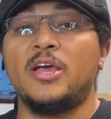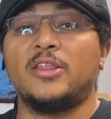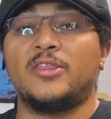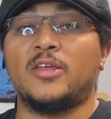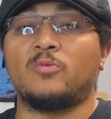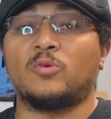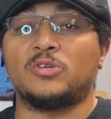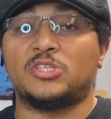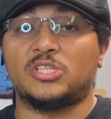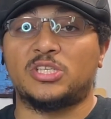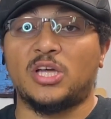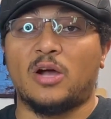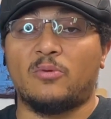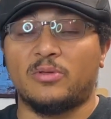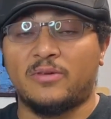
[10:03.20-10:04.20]
then we're
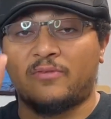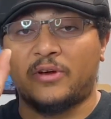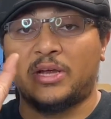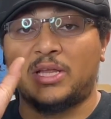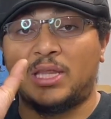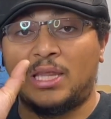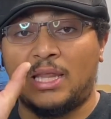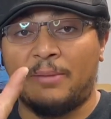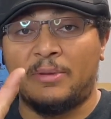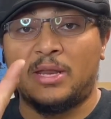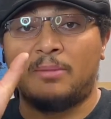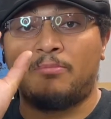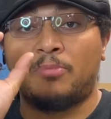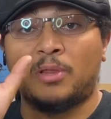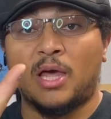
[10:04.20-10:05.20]
stuck with a very
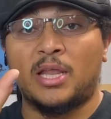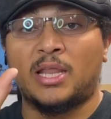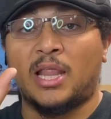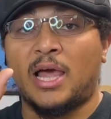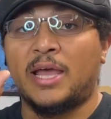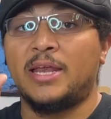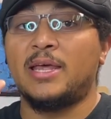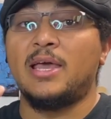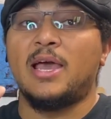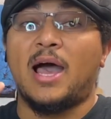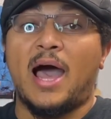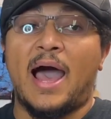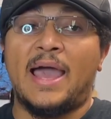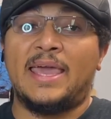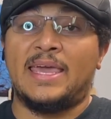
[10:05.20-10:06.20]
limited bloodline,
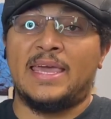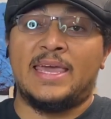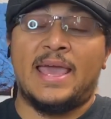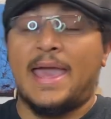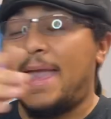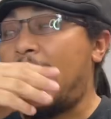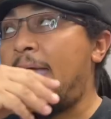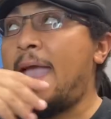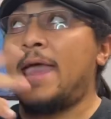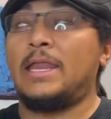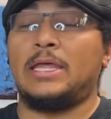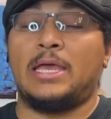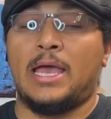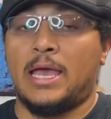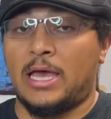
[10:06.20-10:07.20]
i.e.
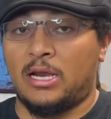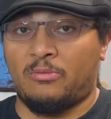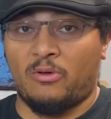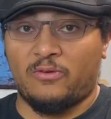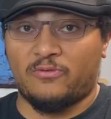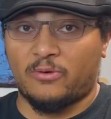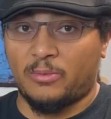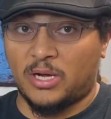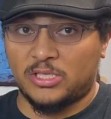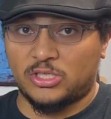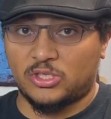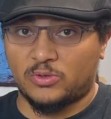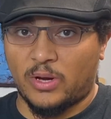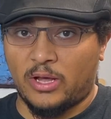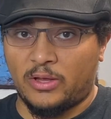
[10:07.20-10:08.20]
any animal from
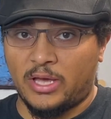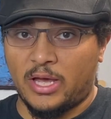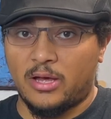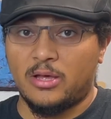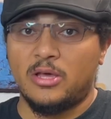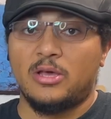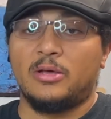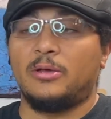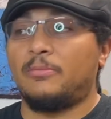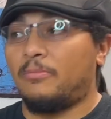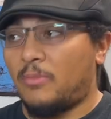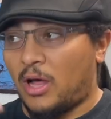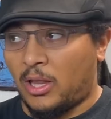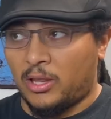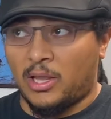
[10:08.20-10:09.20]
Australia.
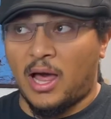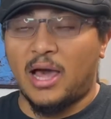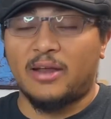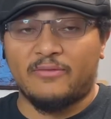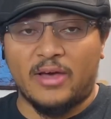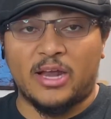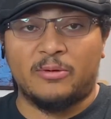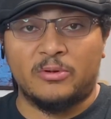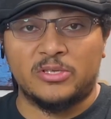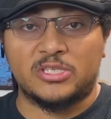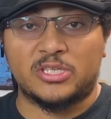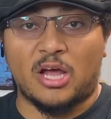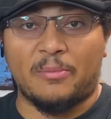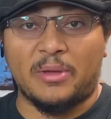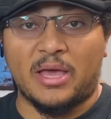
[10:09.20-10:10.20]
A lot of animals
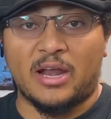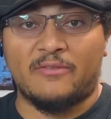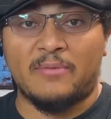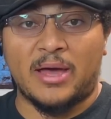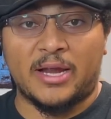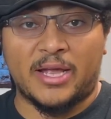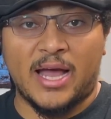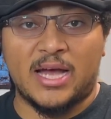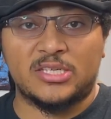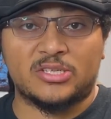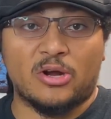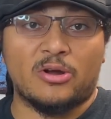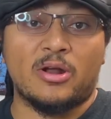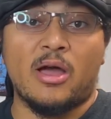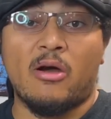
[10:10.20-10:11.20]
coming out of
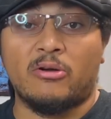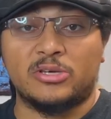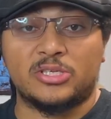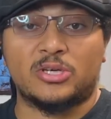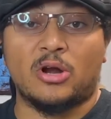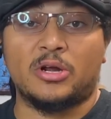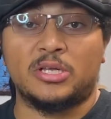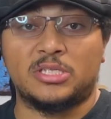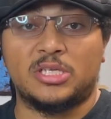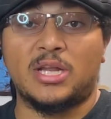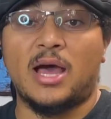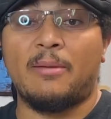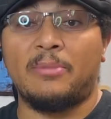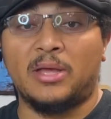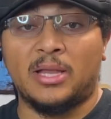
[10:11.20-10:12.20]
Madagascar now are starting to
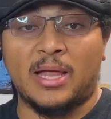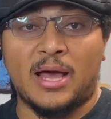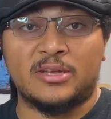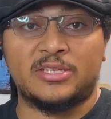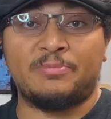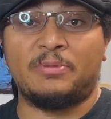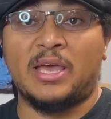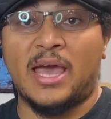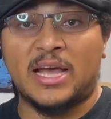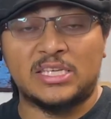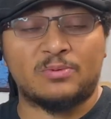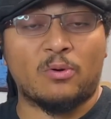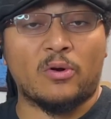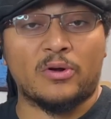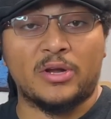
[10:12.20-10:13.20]
not be allowed to be
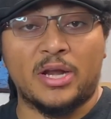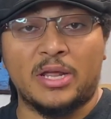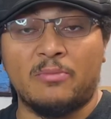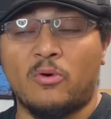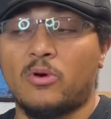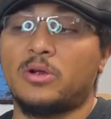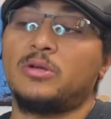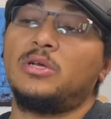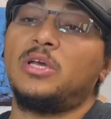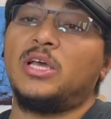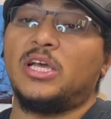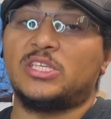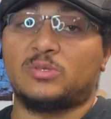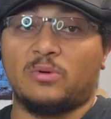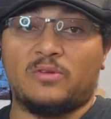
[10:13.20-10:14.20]
exported anymore,
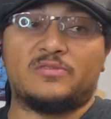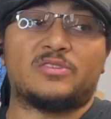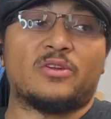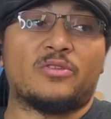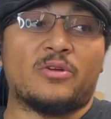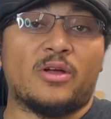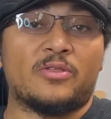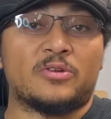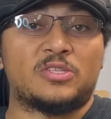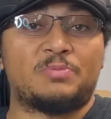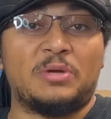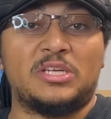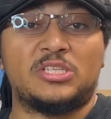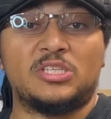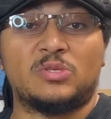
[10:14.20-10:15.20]
as well as other
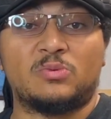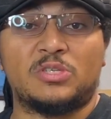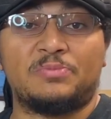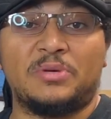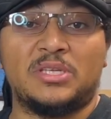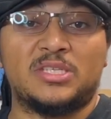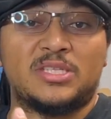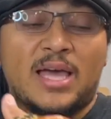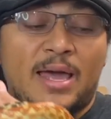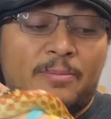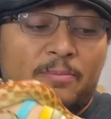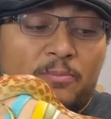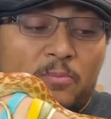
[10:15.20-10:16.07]
species, which means that